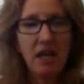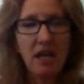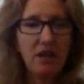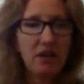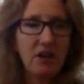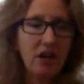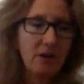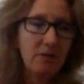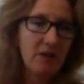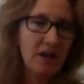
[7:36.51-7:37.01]

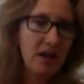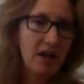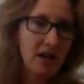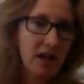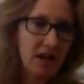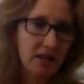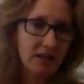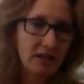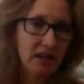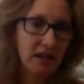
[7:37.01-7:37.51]
and carbon
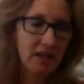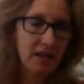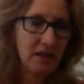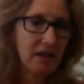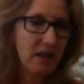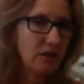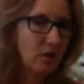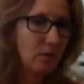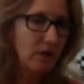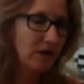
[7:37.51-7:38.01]
dioxide
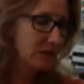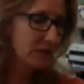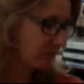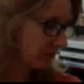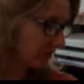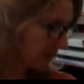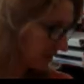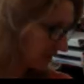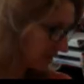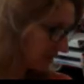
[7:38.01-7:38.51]
and other waste
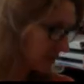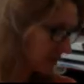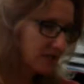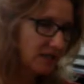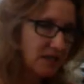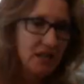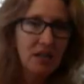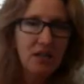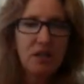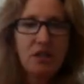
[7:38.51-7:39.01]
products
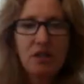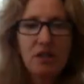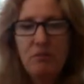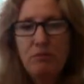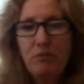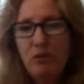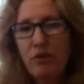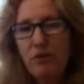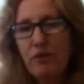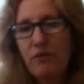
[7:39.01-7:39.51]
to
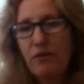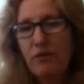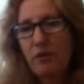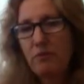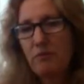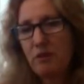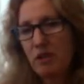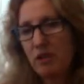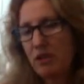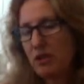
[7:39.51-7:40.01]
move
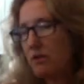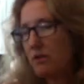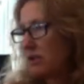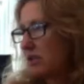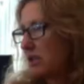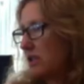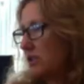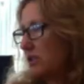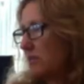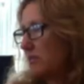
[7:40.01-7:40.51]
from
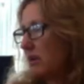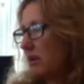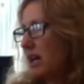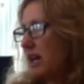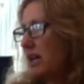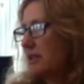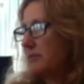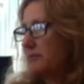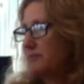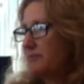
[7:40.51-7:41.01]
tissues into
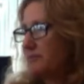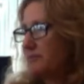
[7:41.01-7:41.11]
blood.